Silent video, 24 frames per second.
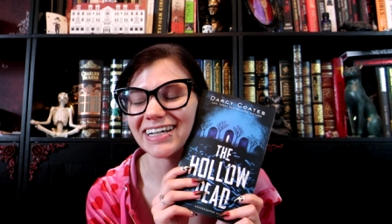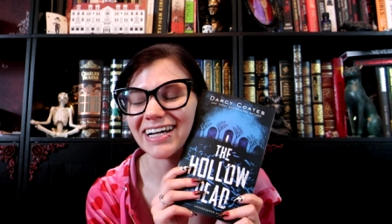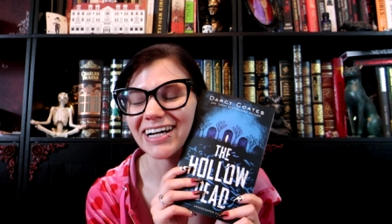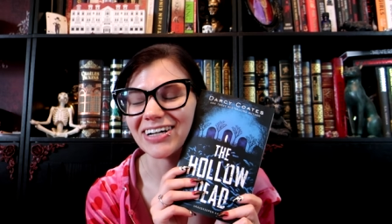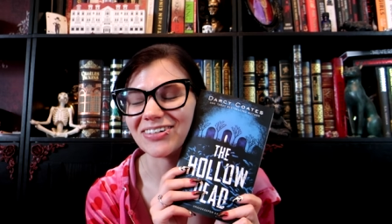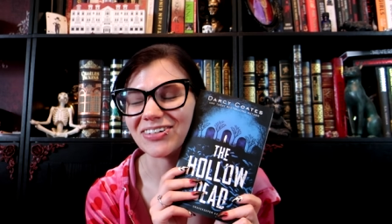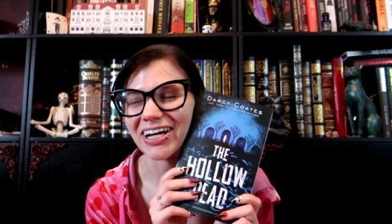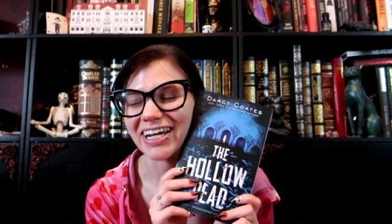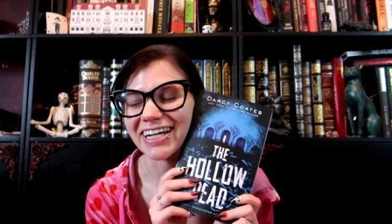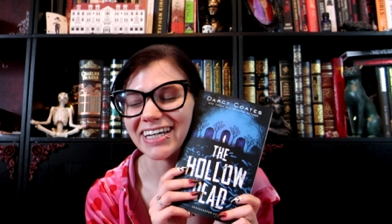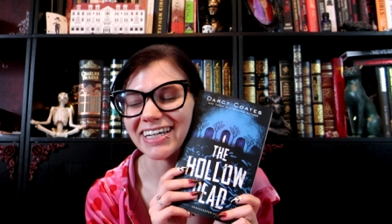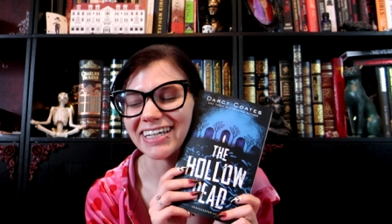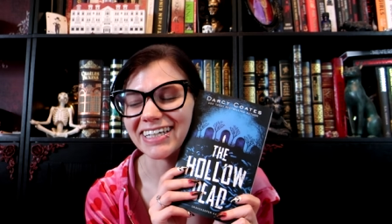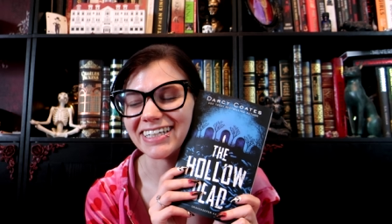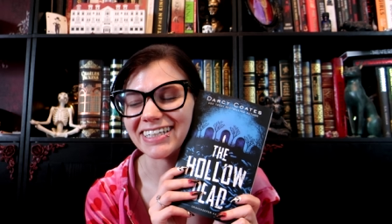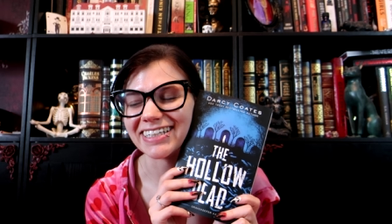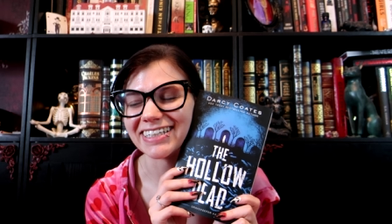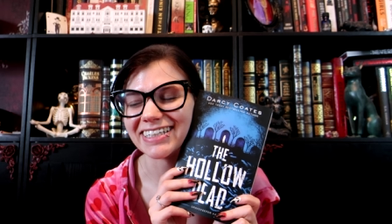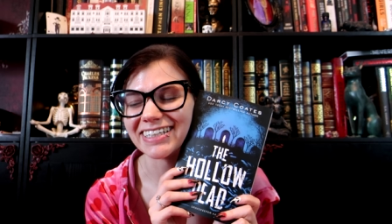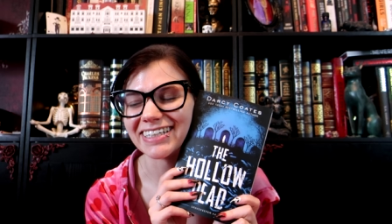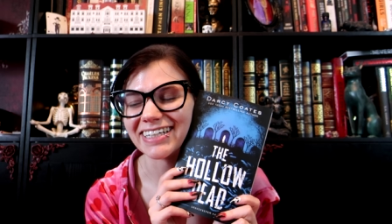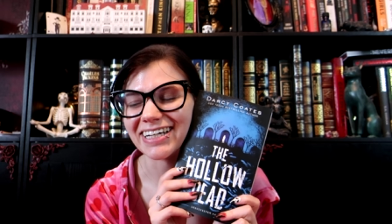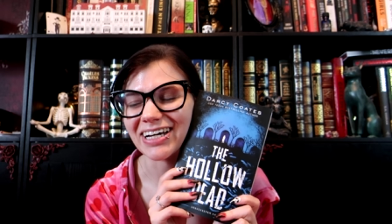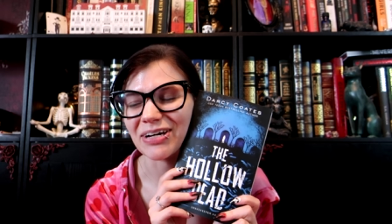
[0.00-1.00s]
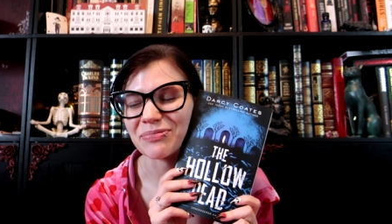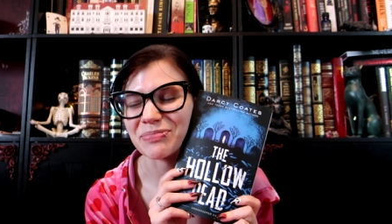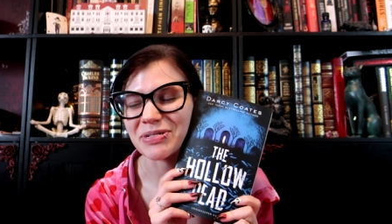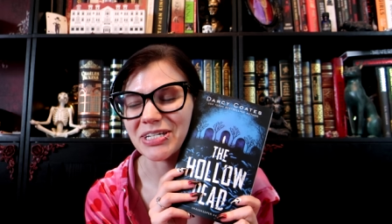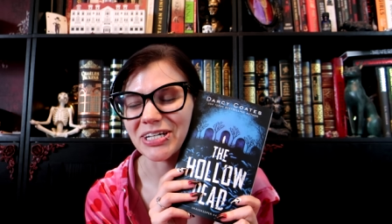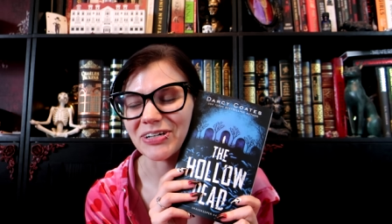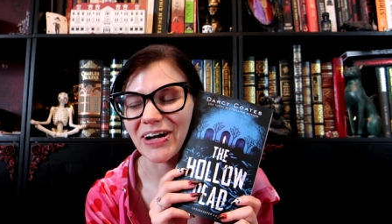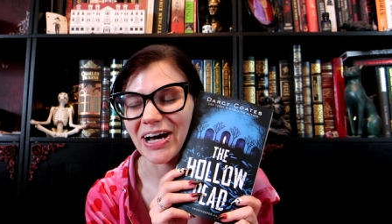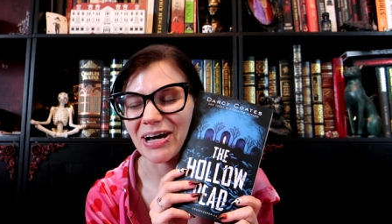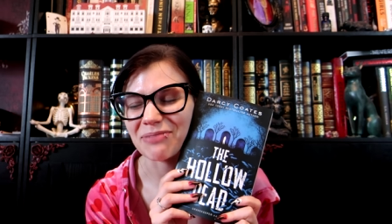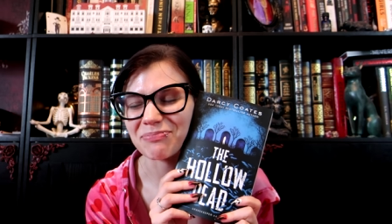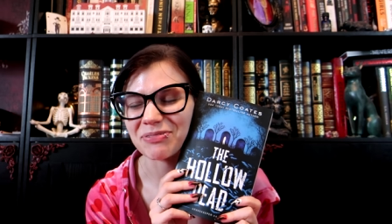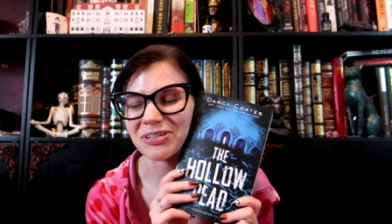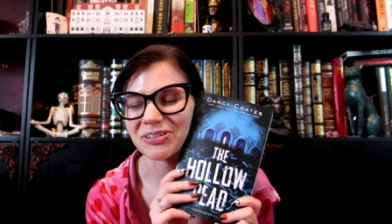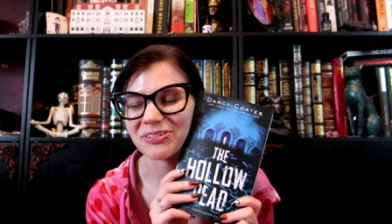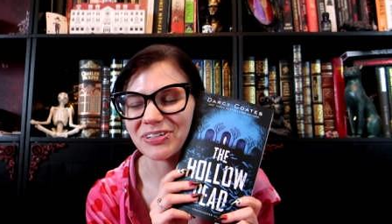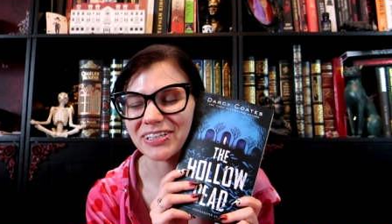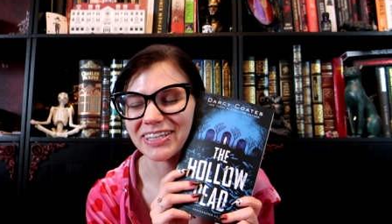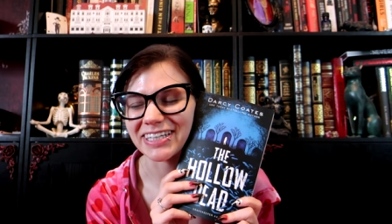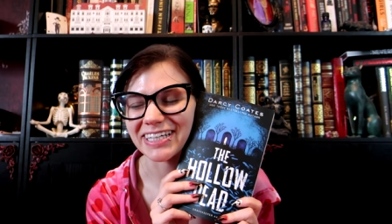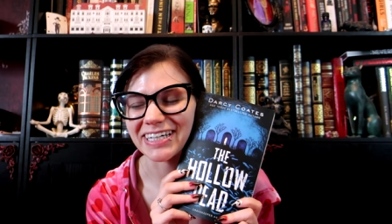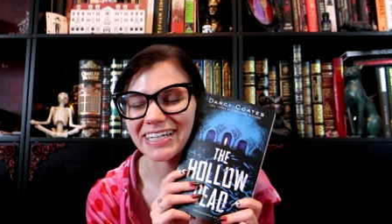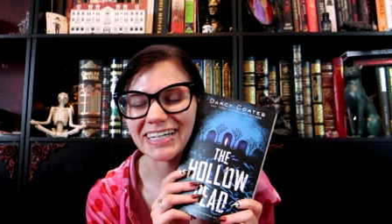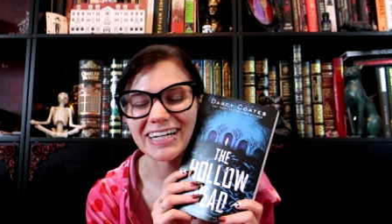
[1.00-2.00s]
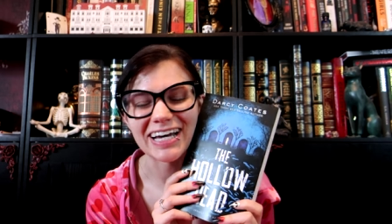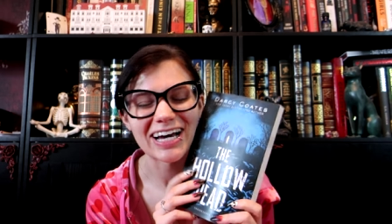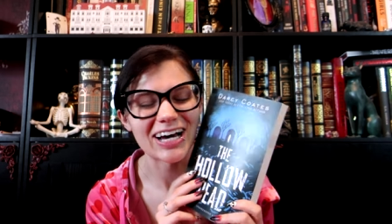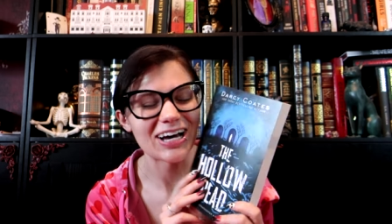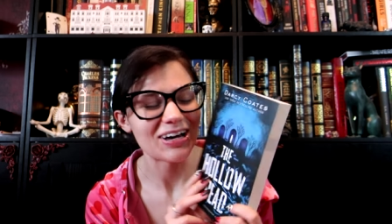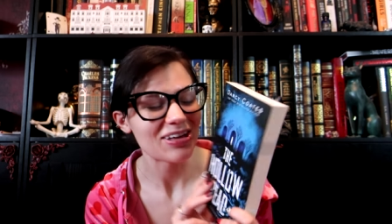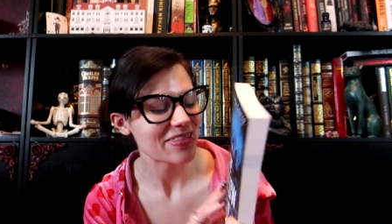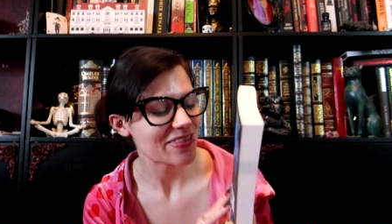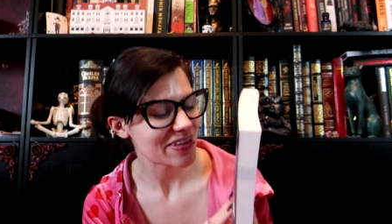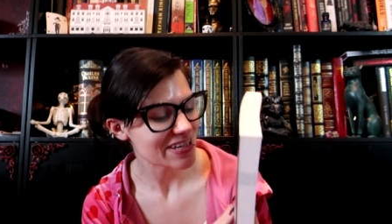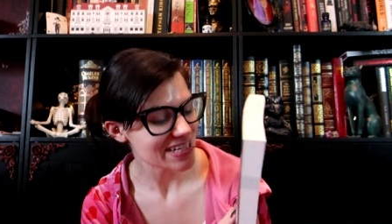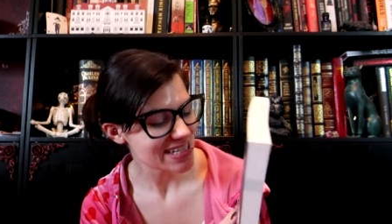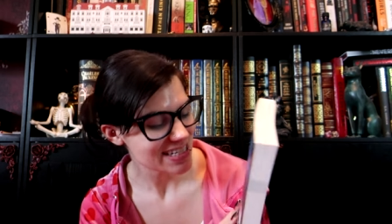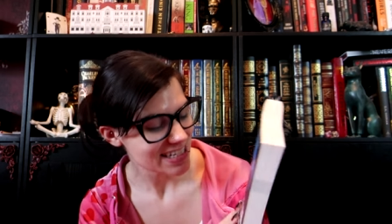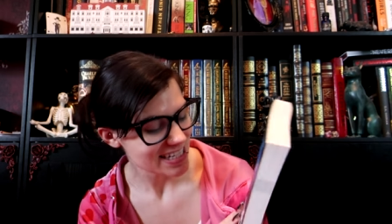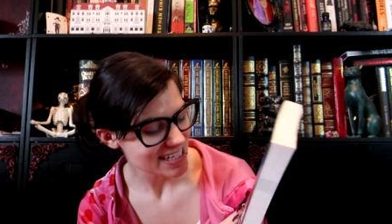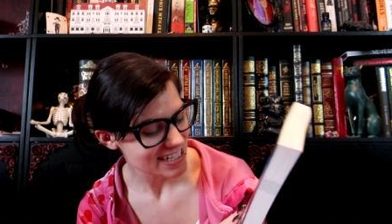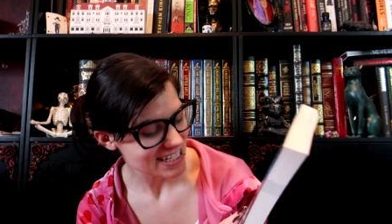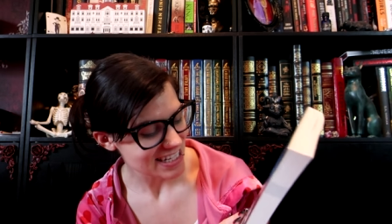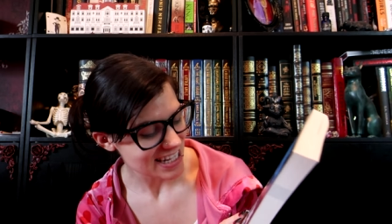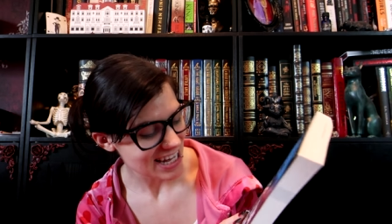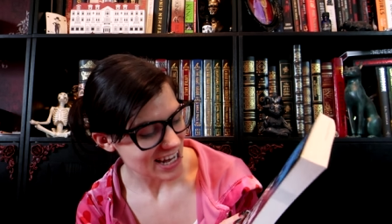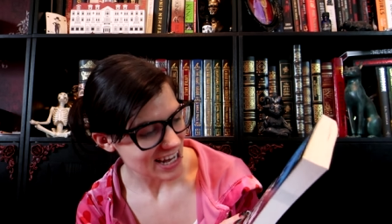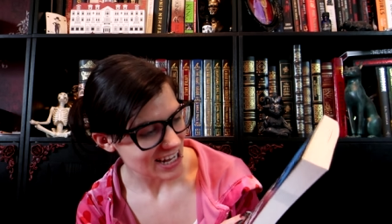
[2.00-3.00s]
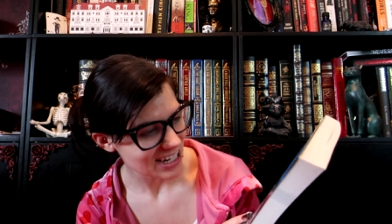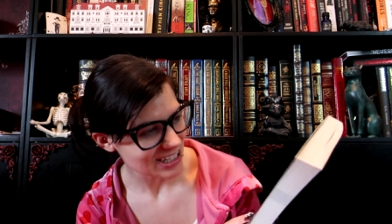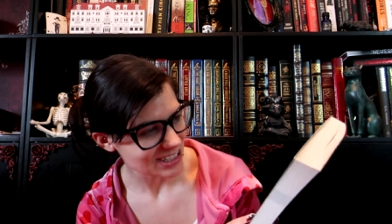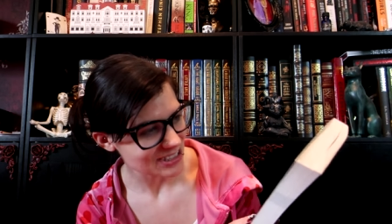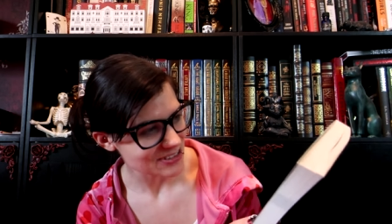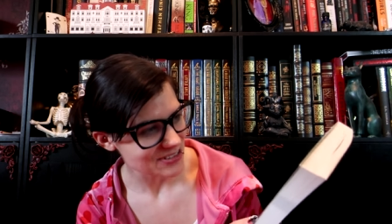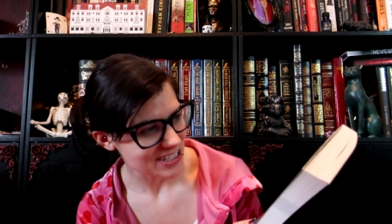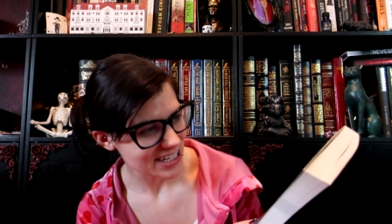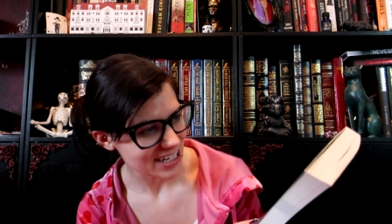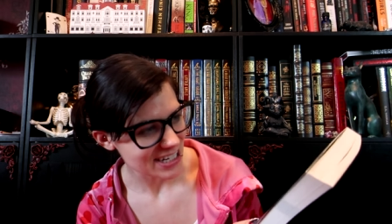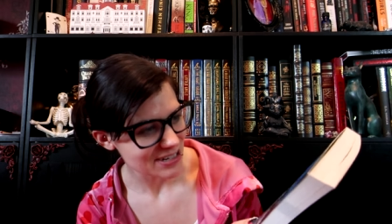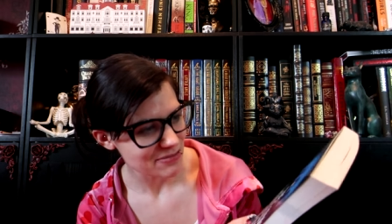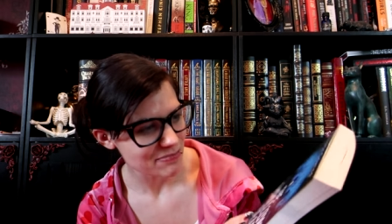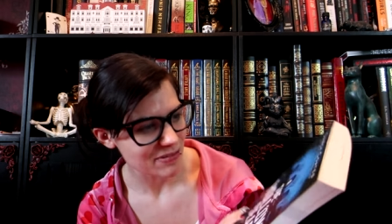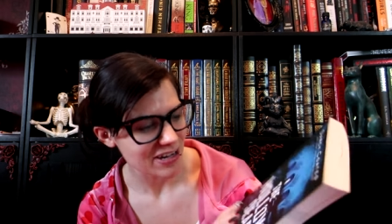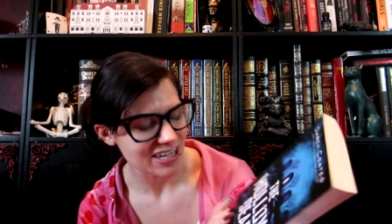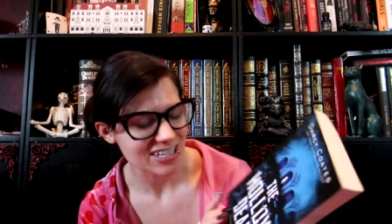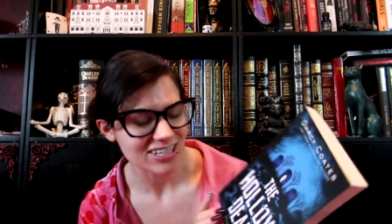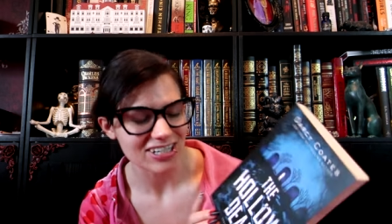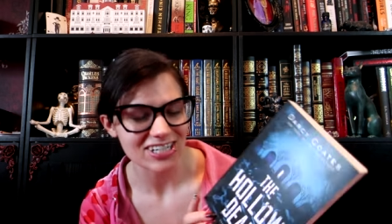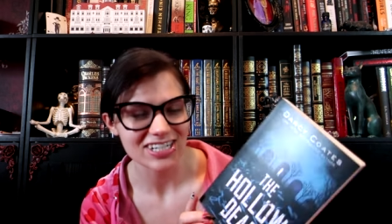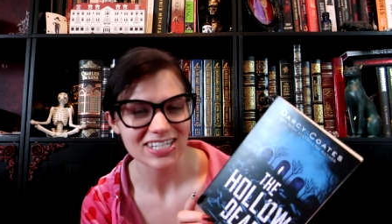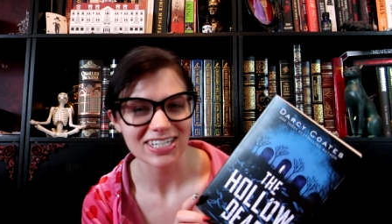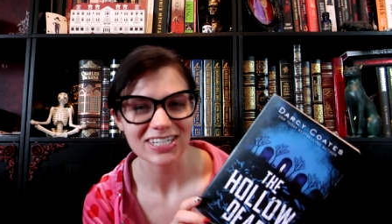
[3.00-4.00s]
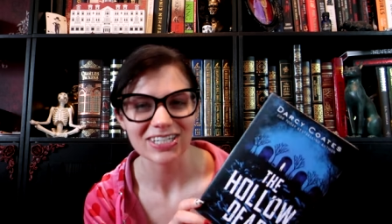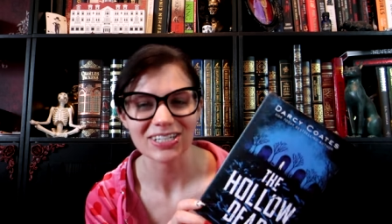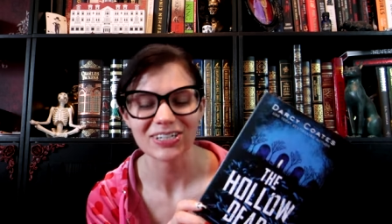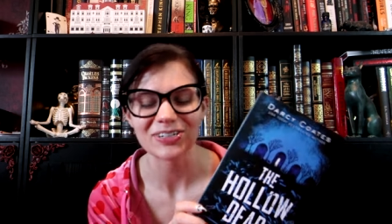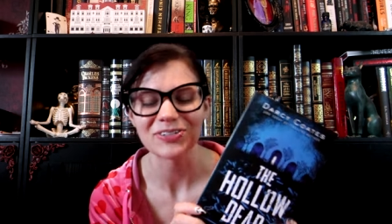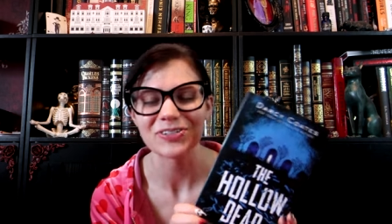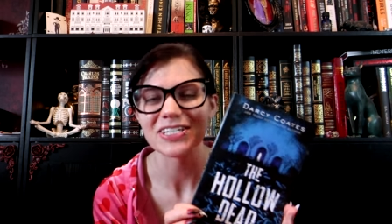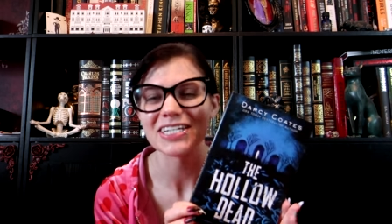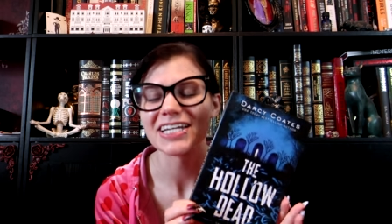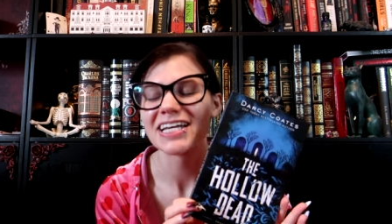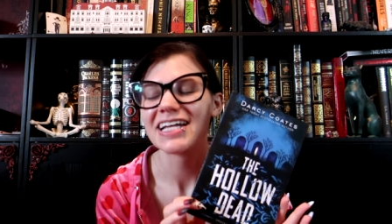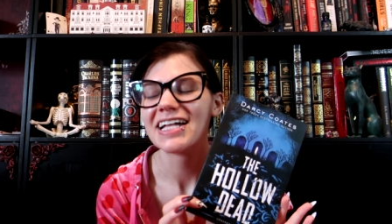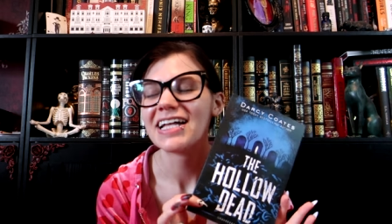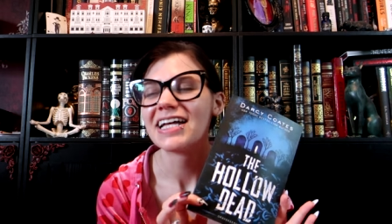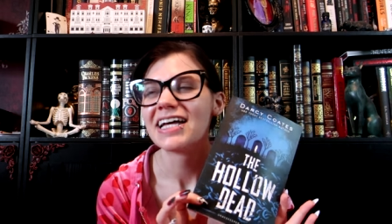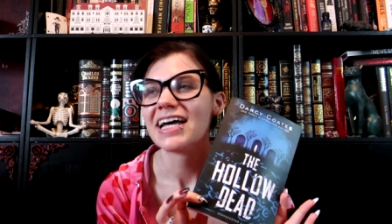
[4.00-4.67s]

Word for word: I read it. I'm so happy with it. Uh, this is The Hollow Dead by Darcy Coates.